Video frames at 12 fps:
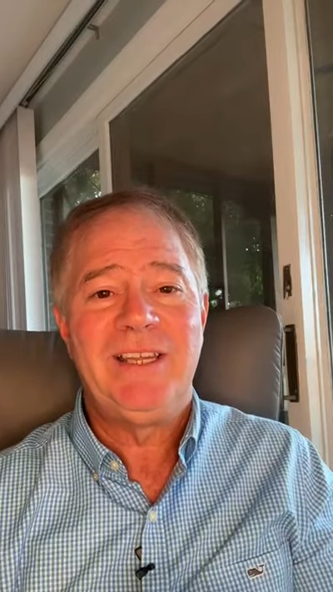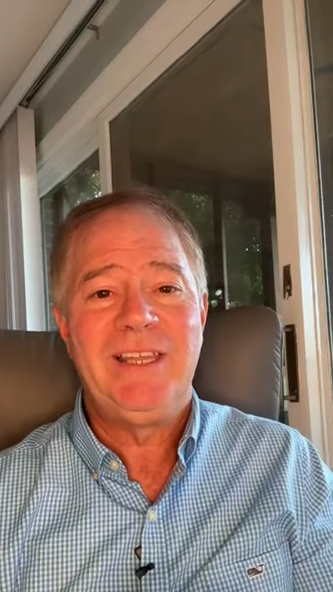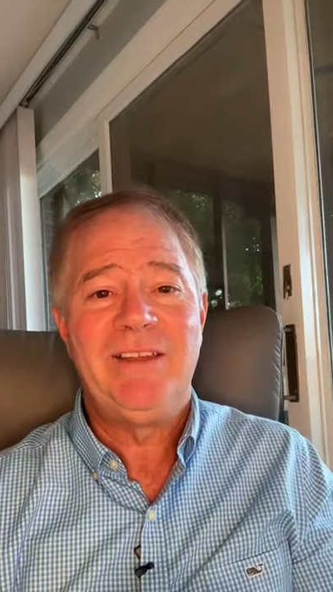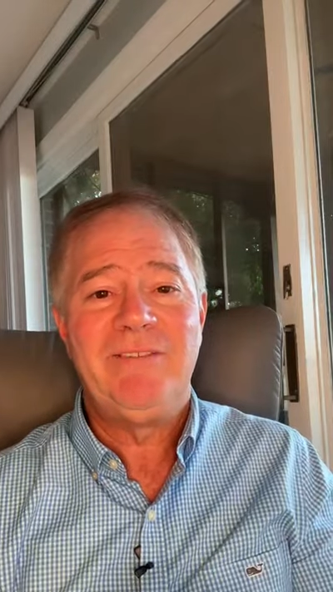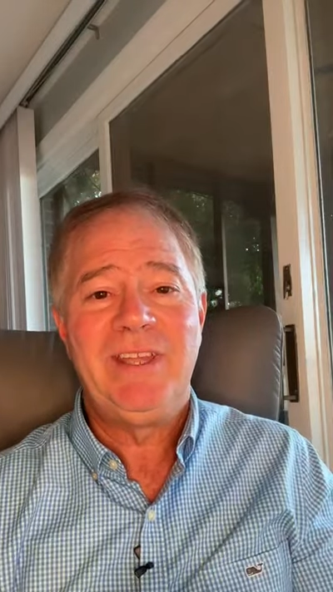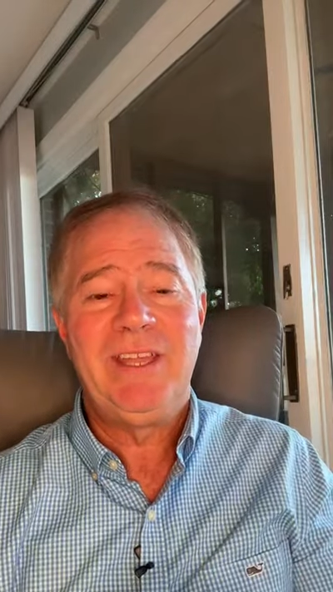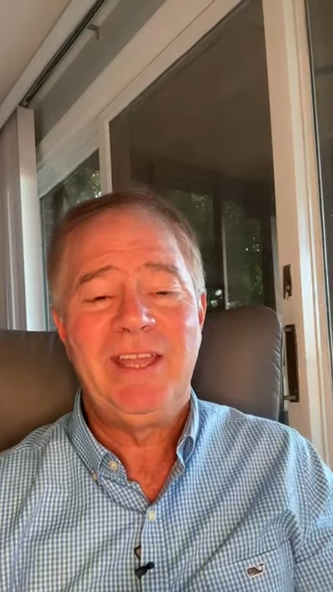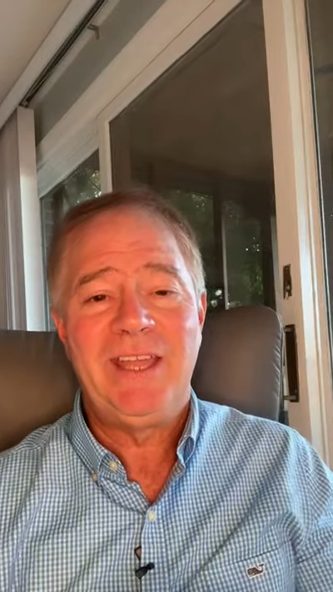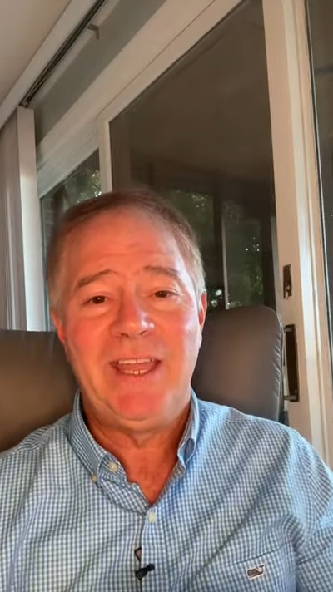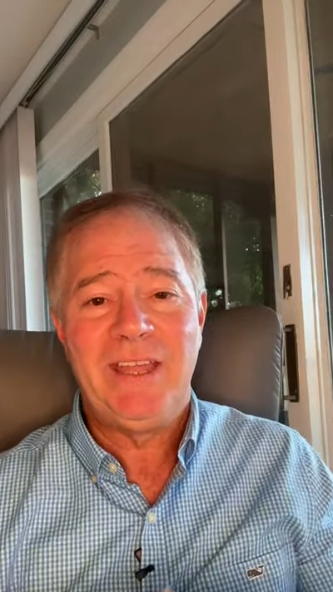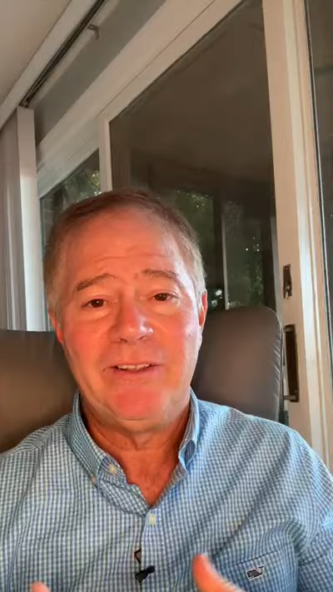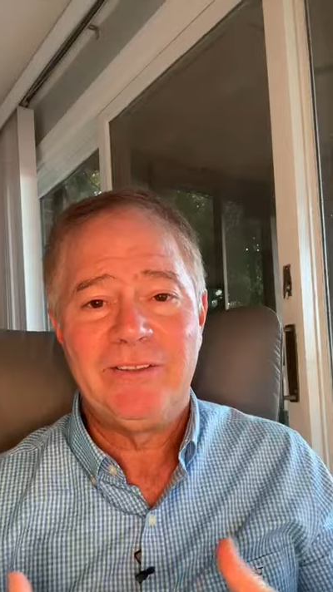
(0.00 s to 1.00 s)
giving
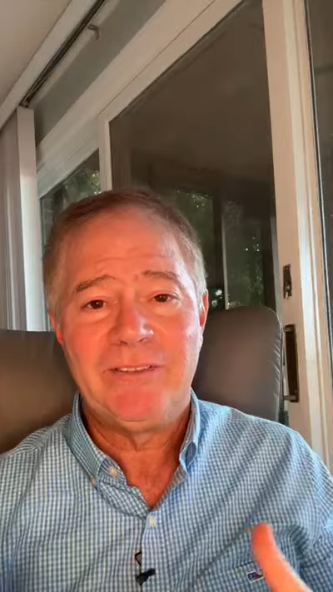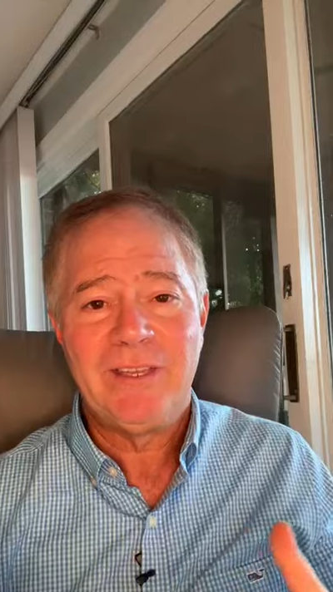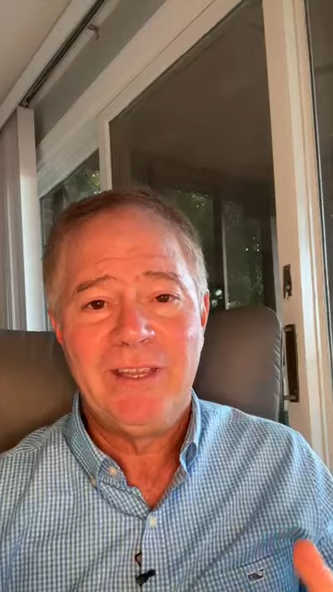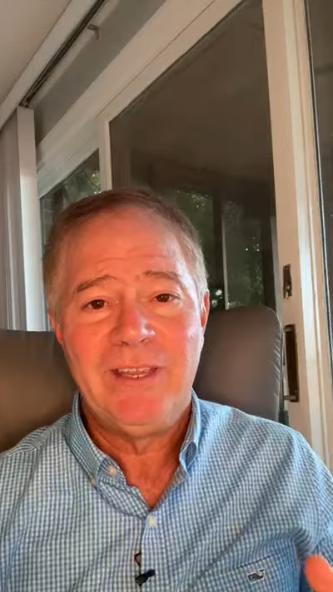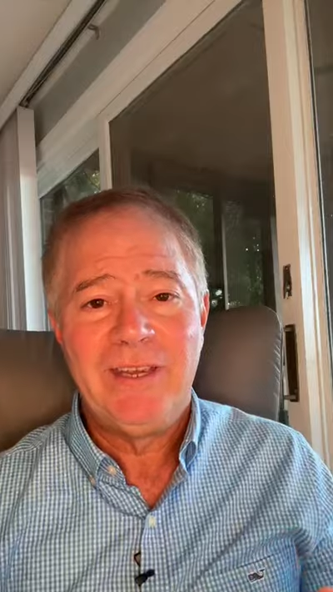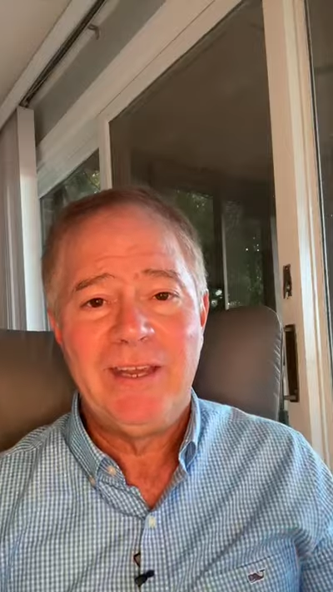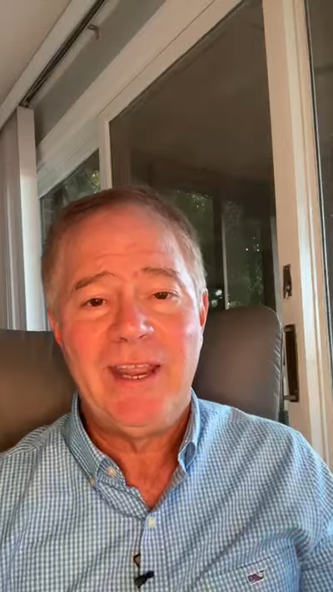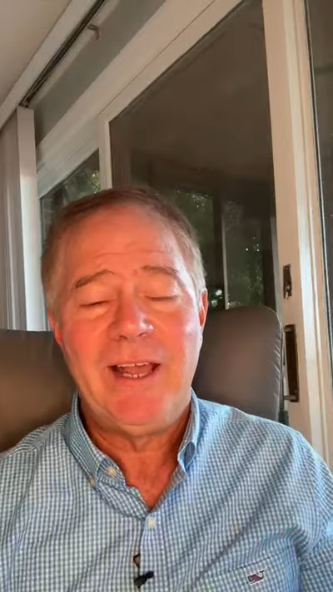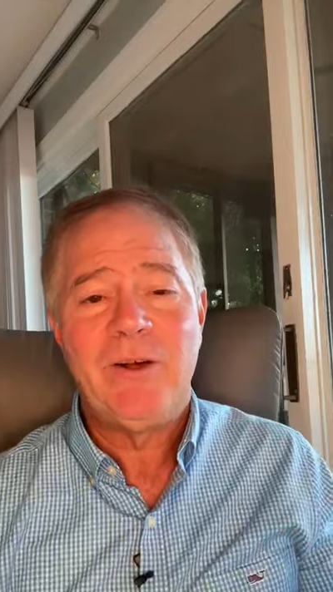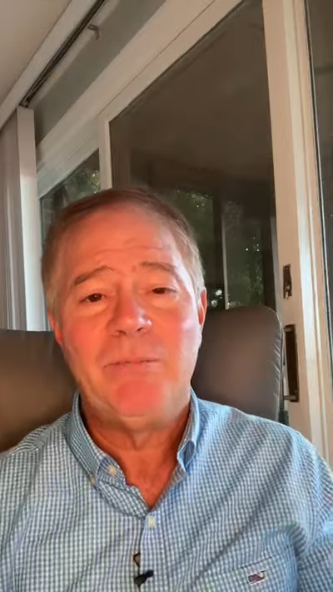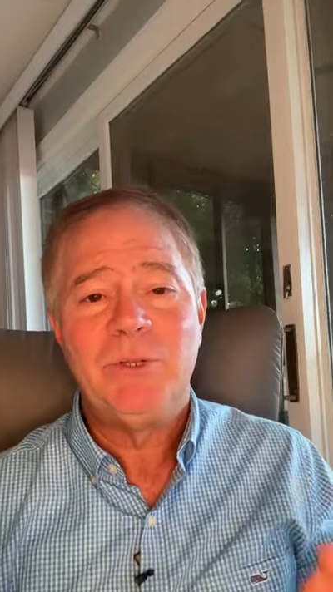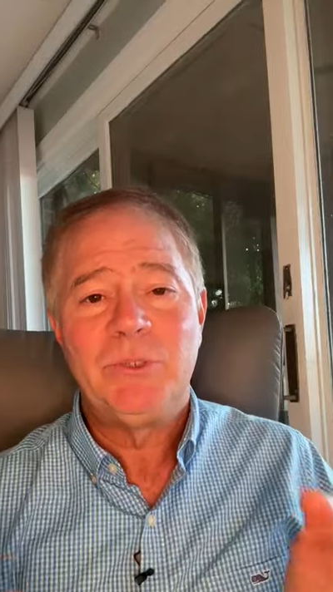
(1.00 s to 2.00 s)
has
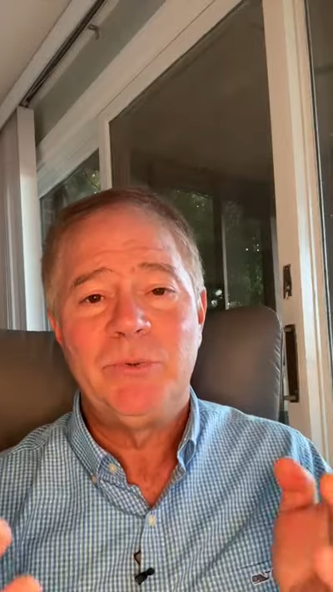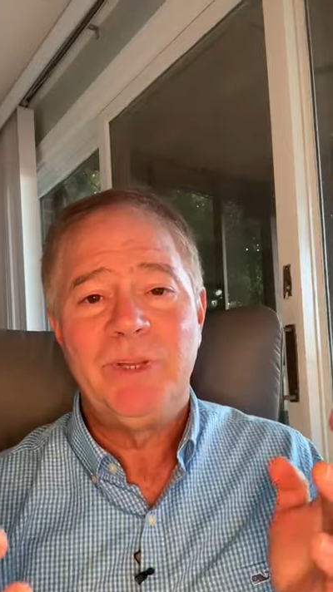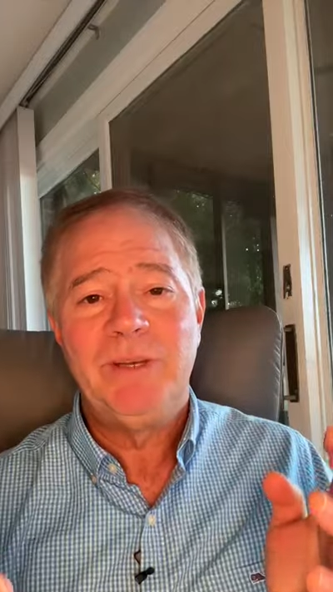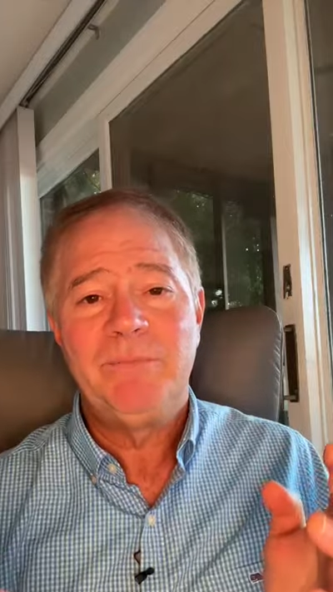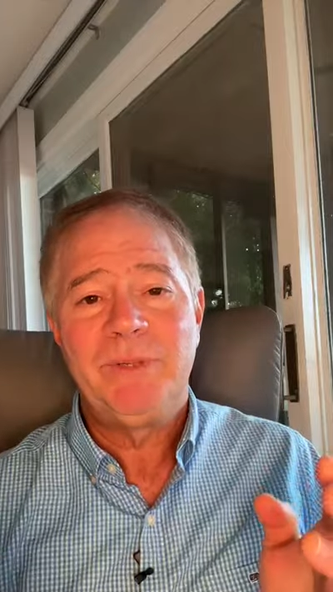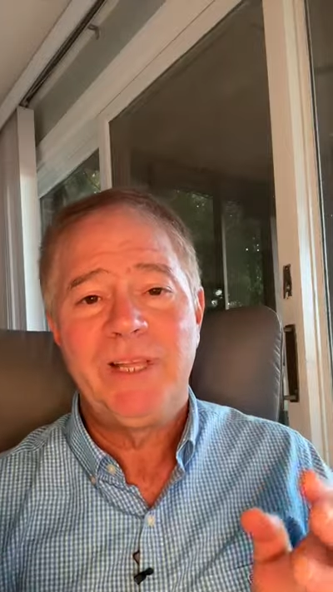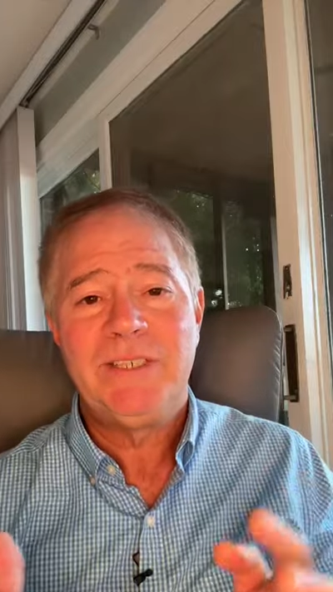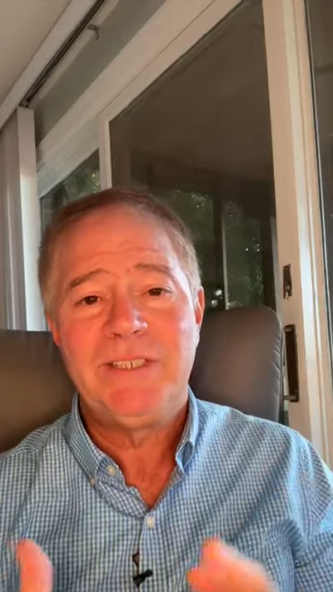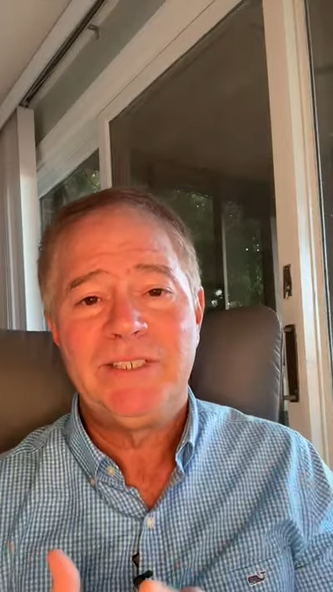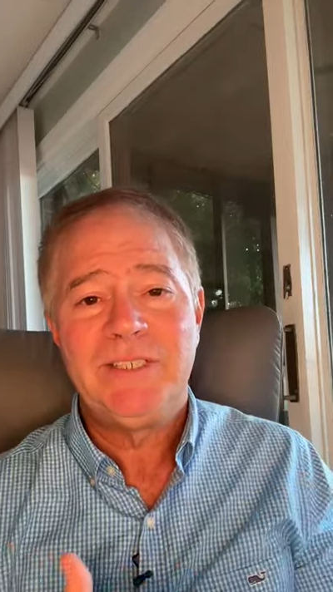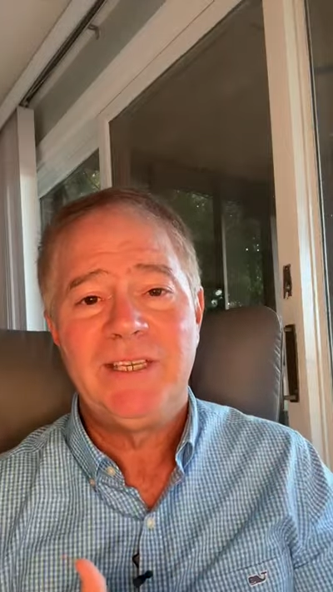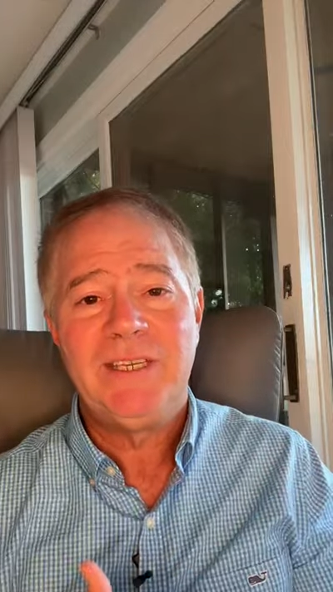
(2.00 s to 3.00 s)
now, between
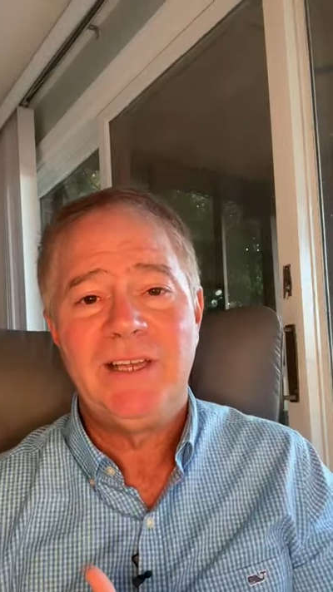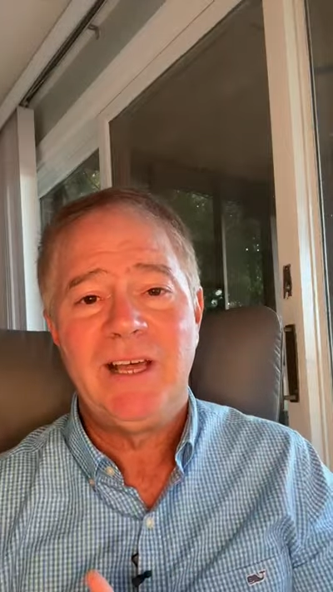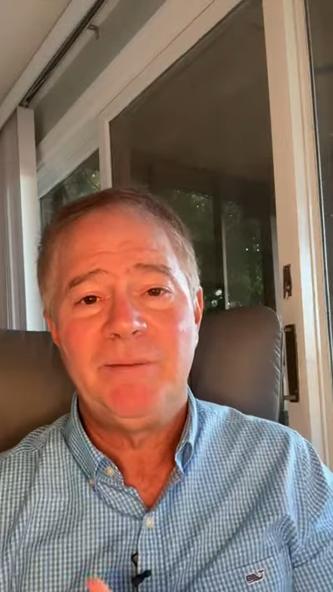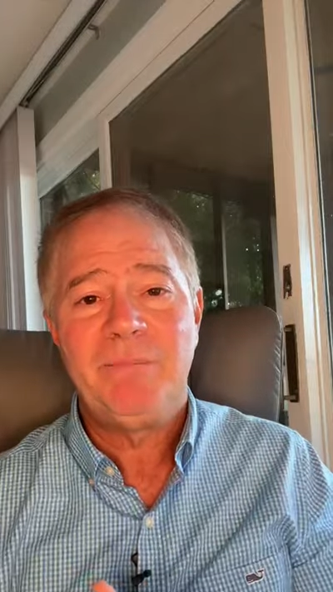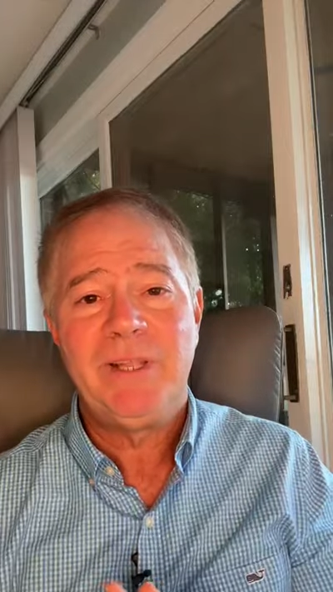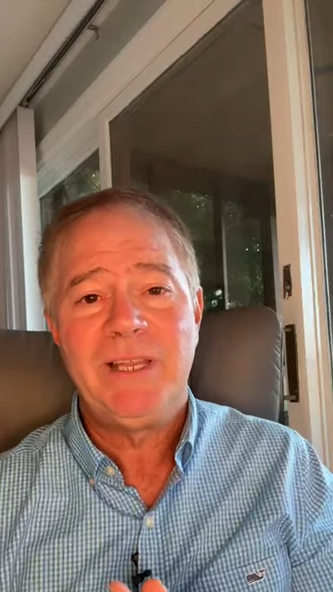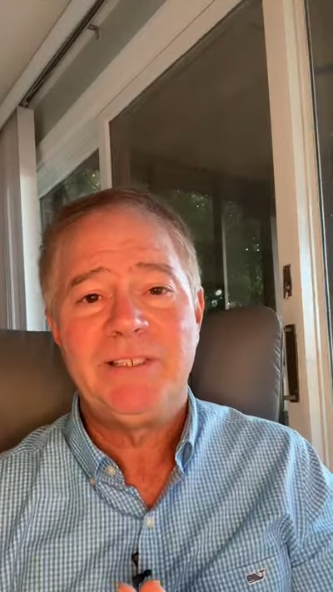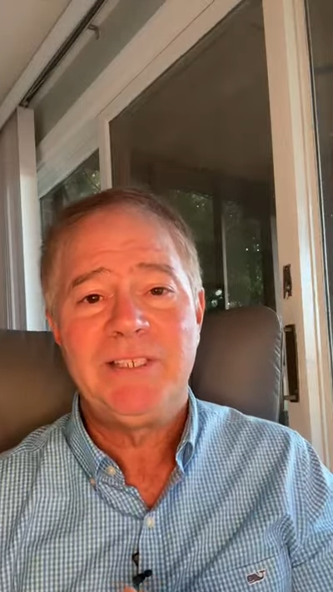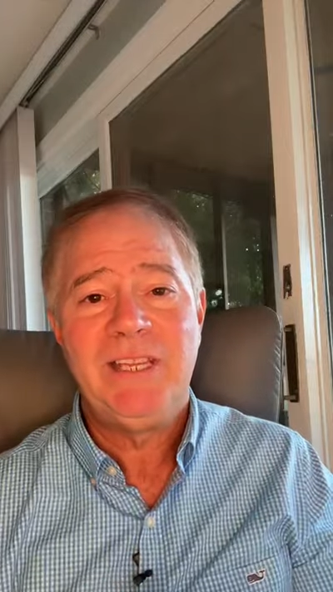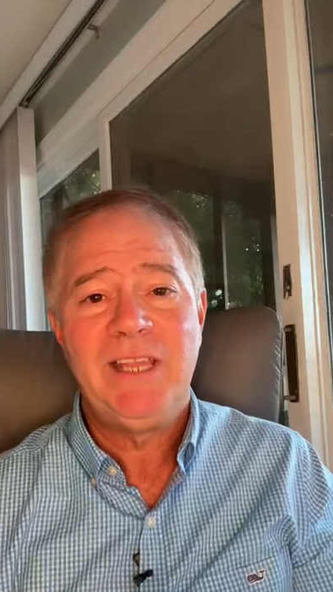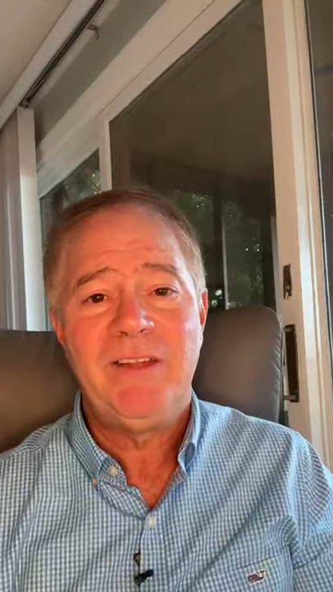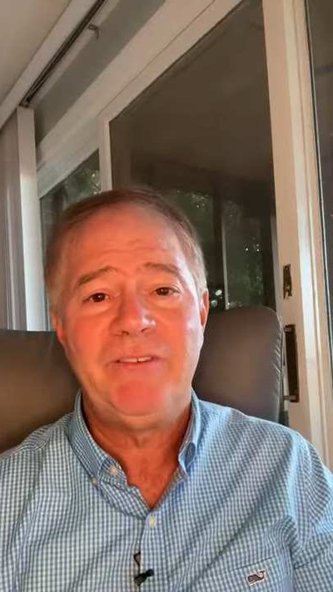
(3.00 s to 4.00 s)
pledges and non-pledged
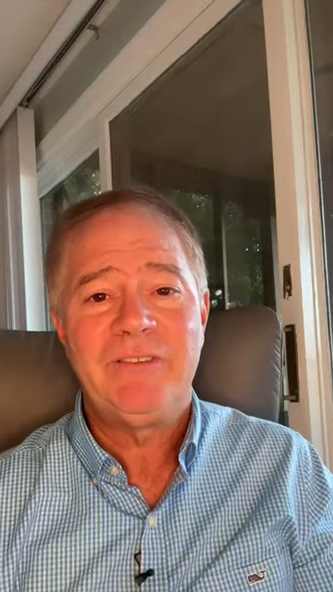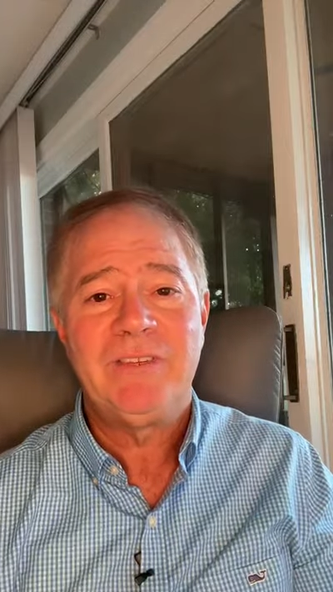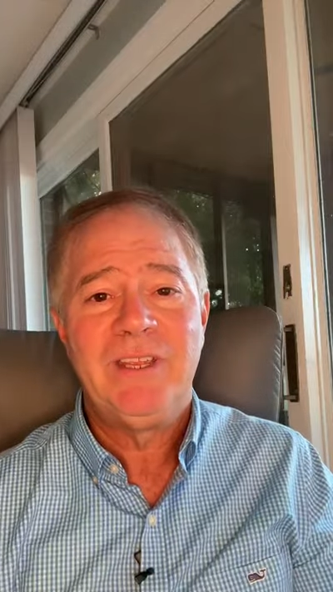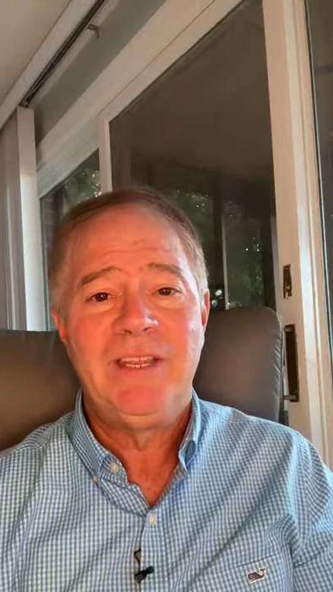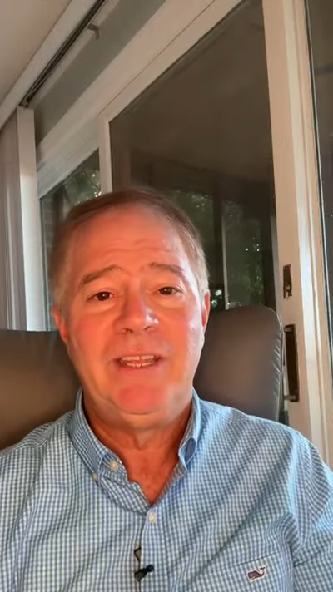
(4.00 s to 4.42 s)
gifts,